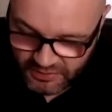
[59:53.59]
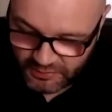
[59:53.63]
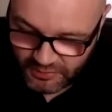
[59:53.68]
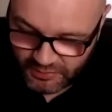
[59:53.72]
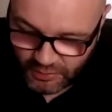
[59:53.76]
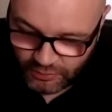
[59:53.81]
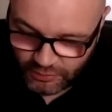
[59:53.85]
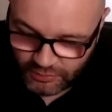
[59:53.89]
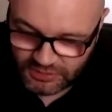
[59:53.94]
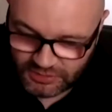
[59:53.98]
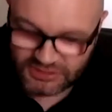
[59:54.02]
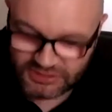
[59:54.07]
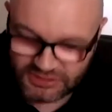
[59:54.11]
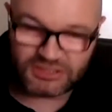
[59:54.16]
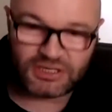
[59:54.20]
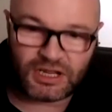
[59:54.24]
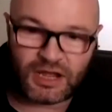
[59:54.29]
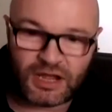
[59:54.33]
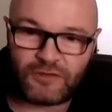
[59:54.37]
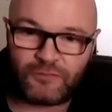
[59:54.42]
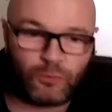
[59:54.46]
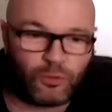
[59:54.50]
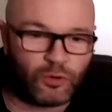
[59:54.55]
All the
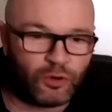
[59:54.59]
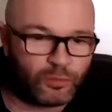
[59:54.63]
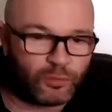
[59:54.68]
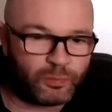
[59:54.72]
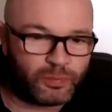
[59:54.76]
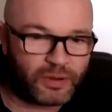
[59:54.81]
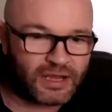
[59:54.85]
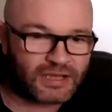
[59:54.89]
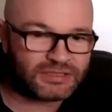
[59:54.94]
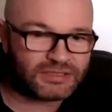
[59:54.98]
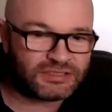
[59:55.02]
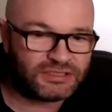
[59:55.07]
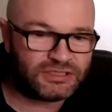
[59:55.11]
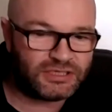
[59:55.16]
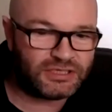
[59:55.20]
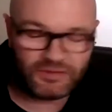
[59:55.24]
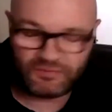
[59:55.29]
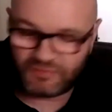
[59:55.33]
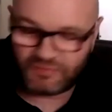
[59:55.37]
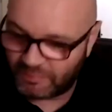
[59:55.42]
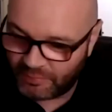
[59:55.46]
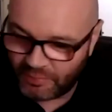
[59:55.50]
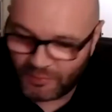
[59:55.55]
staff walk past you,
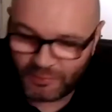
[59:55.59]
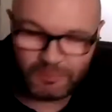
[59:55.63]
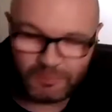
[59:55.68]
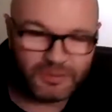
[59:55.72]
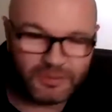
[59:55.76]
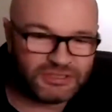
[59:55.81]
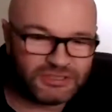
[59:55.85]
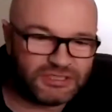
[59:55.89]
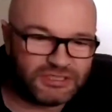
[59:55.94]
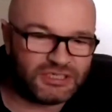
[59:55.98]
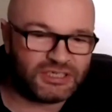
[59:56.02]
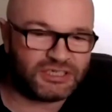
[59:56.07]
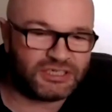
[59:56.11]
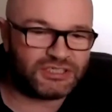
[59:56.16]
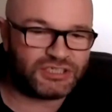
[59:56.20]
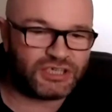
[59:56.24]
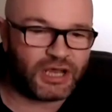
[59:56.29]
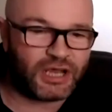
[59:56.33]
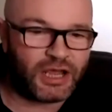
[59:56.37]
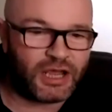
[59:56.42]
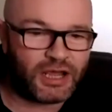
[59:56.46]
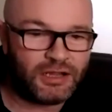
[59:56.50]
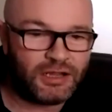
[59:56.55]
they bump into your
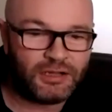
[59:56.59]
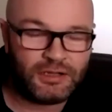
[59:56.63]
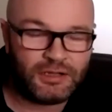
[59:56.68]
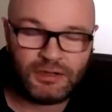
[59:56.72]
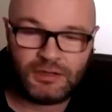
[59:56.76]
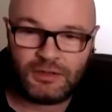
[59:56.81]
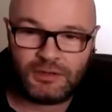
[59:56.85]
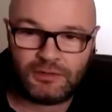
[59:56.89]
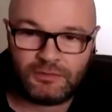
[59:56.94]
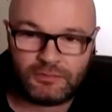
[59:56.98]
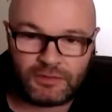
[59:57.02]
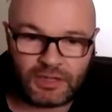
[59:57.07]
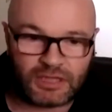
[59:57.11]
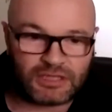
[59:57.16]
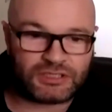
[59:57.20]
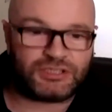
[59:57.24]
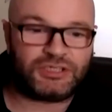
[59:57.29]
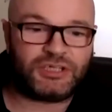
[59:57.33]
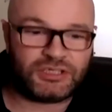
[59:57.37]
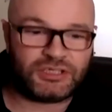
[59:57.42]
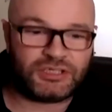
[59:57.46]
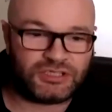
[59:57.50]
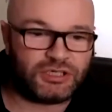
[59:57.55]
chair. That's
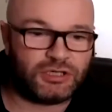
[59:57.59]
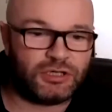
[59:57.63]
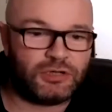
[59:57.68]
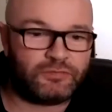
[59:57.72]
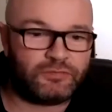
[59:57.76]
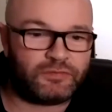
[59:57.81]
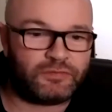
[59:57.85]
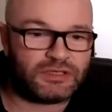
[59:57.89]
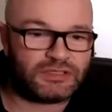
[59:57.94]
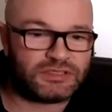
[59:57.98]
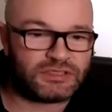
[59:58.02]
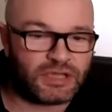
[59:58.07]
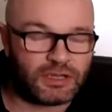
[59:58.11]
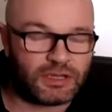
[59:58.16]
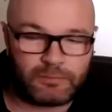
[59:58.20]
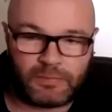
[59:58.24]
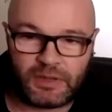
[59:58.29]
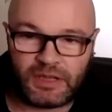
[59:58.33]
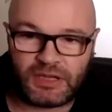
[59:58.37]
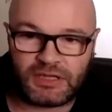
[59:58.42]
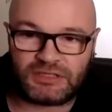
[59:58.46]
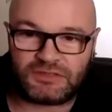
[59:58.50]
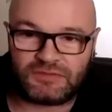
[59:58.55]
shit service. That
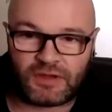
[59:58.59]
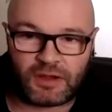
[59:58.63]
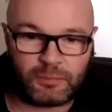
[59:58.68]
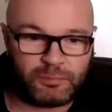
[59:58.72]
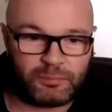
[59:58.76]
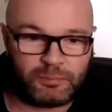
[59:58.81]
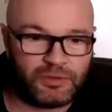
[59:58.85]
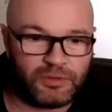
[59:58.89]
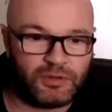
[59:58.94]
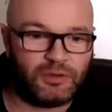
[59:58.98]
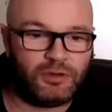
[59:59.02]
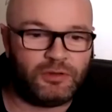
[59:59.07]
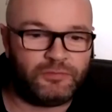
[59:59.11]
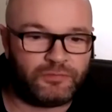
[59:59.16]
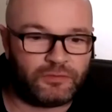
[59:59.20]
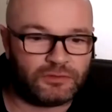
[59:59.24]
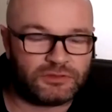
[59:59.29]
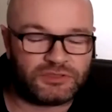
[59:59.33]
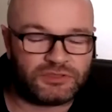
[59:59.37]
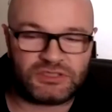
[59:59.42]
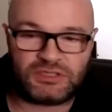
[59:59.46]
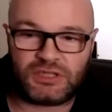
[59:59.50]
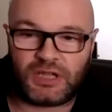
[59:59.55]
makes that beautiful
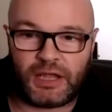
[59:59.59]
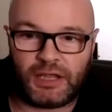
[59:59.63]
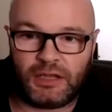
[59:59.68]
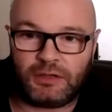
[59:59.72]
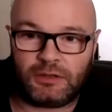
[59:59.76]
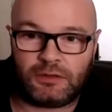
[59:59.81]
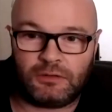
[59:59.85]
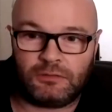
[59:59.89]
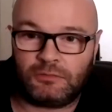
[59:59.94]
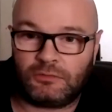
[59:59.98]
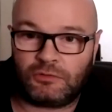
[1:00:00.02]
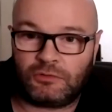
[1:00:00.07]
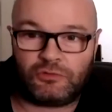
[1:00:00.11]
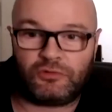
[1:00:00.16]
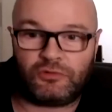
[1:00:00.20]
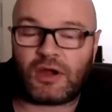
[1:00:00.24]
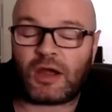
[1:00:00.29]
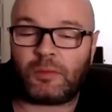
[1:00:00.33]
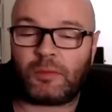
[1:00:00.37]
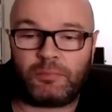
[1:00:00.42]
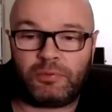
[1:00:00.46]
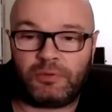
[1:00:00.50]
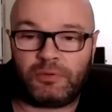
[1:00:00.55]
steak
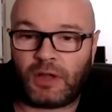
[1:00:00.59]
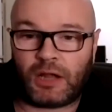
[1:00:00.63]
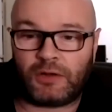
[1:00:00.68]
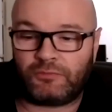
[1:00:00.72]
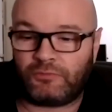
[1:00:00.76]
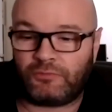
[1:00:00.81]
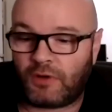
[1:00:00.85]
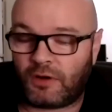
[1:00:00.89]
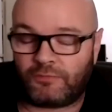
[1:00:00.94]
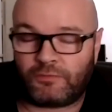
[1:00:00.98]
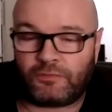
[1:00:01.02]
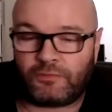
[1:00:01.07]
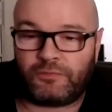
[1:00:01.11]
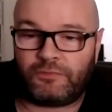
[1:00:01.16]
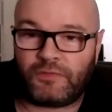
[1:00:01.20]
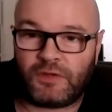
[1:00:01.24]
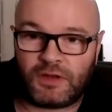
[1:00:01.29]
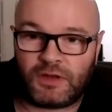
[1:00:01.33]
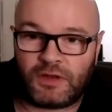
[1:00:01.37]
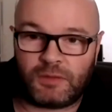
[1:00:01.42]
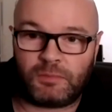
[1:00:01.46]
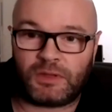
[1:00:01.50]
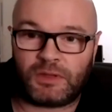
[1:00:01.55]
crap. I'd rather
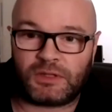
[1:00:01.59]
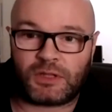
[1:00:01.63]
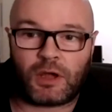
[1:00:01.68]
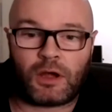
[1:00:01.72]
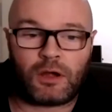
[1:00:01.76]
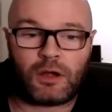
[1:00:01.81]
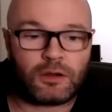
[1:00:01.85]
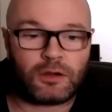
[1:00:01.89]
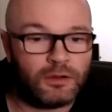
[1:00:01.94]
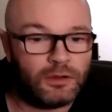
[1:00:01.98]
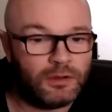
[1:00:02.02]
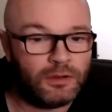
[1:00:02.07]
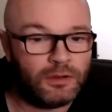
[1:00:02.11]
feed it my dog.